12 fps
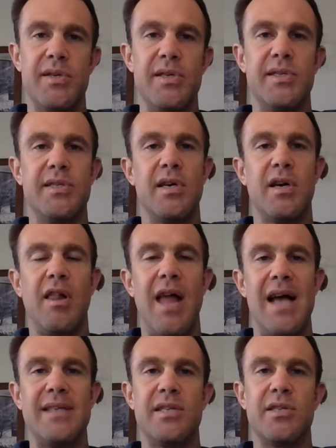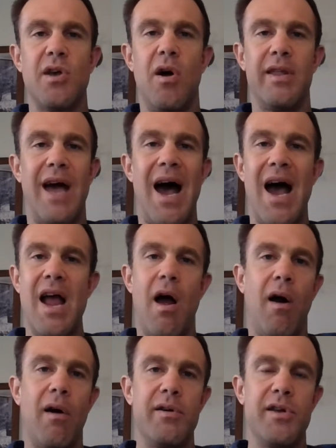This is a class that's called
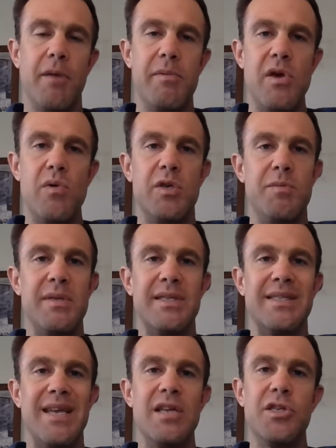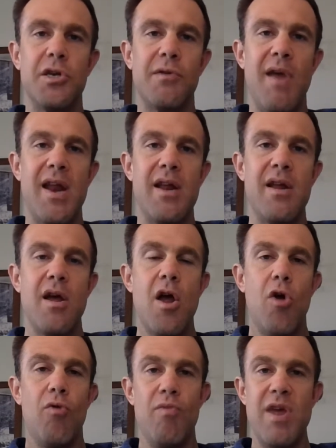IRW, which means it's integrated
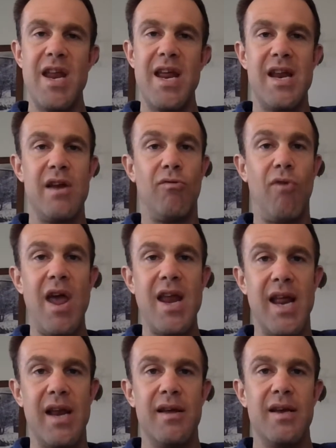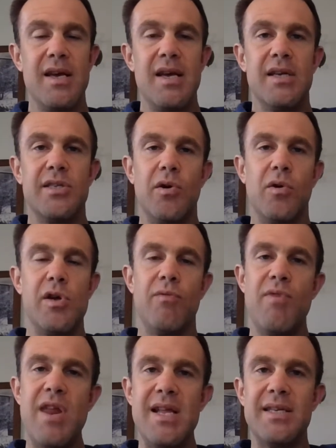reading and writing. So your
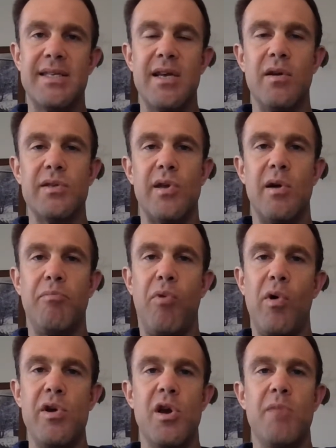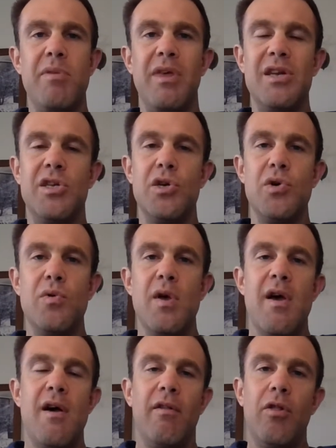reading skills are important. Your ability to
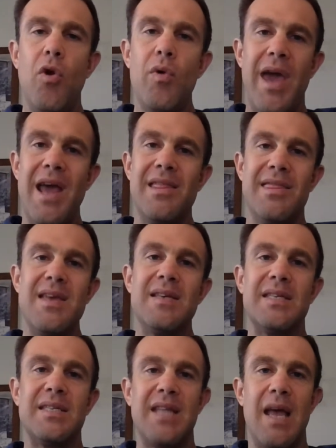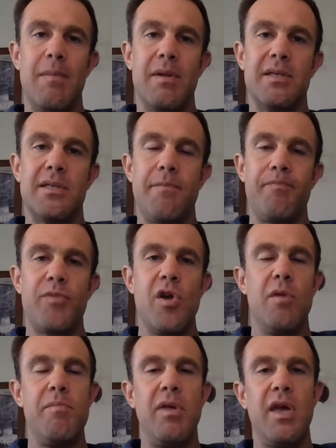locate thesis statements,
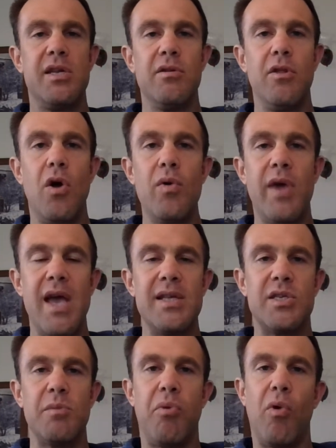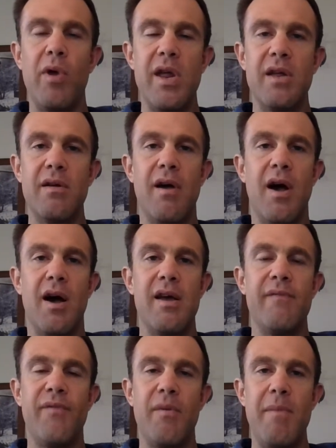your ability to locate supporting
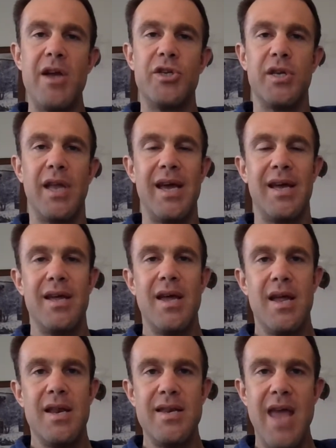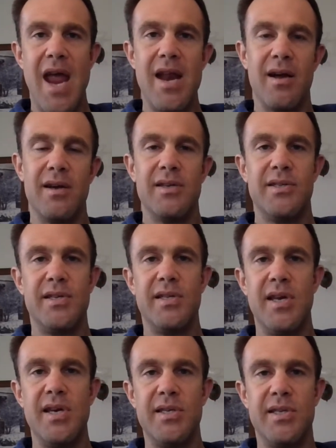information like data,
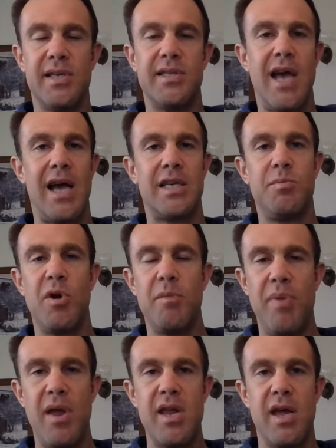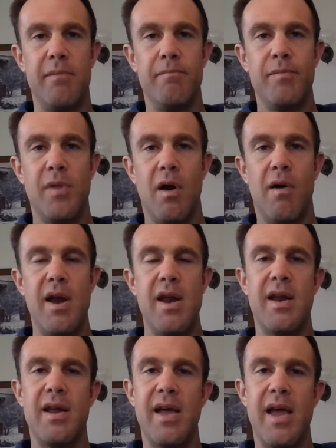statistics, expert opinion, all right,
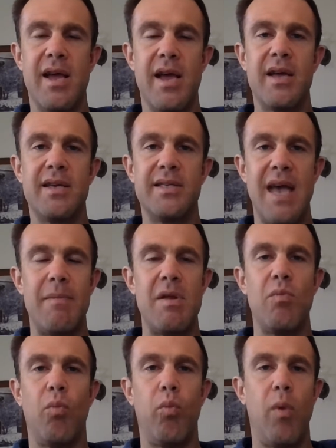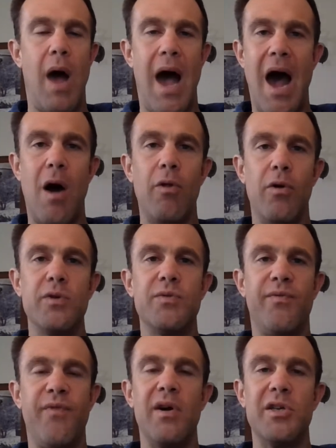and examining how those
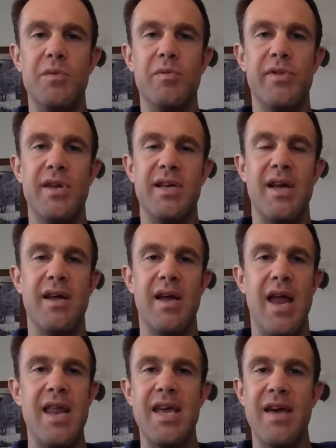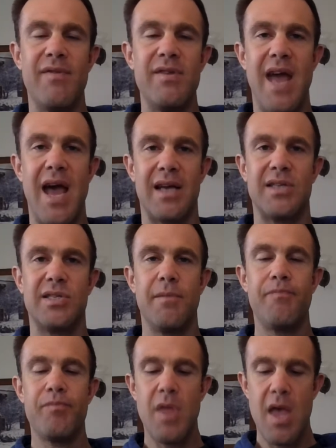function within any given text.
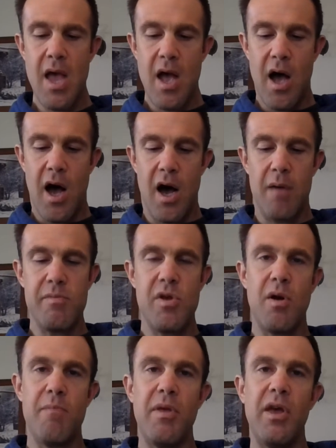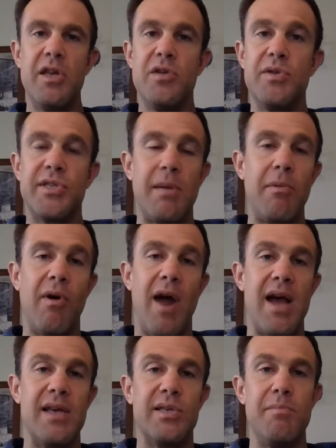Your ability to
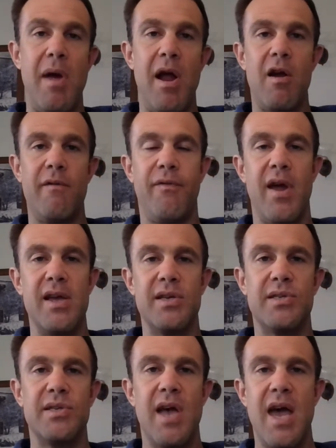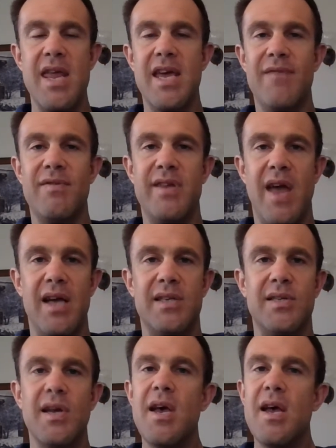summarize and paraphrase any given
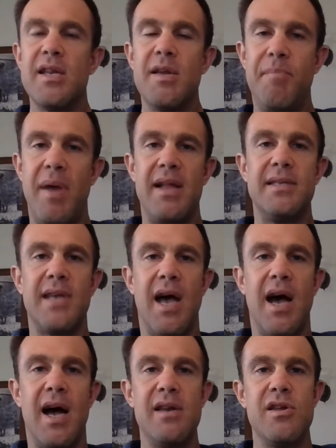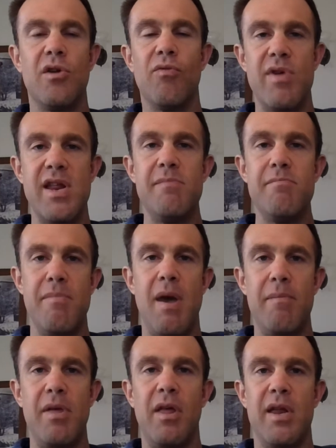text depends on your reading
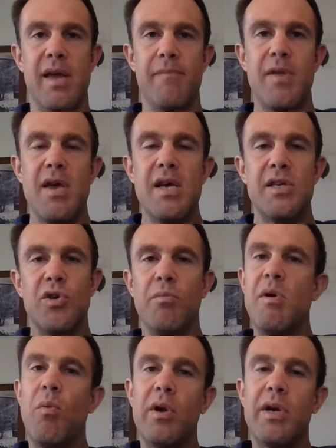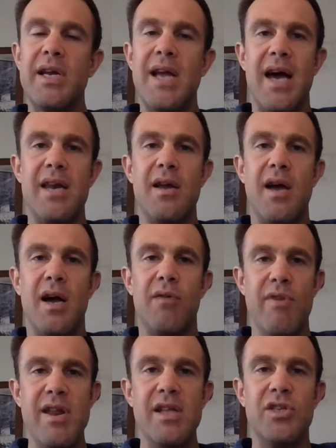ability. So we'll be working on
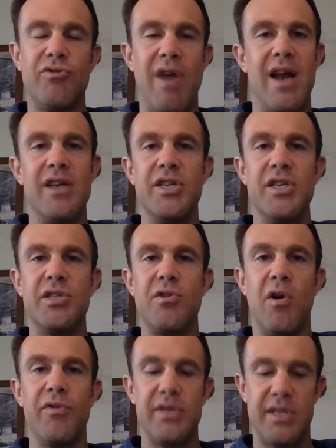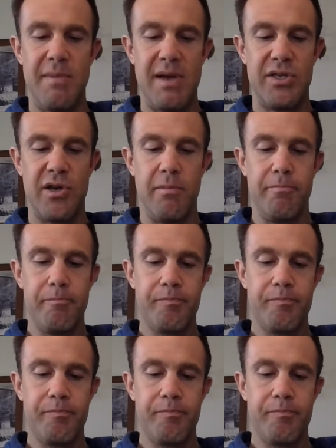reading strategies throughout the semester.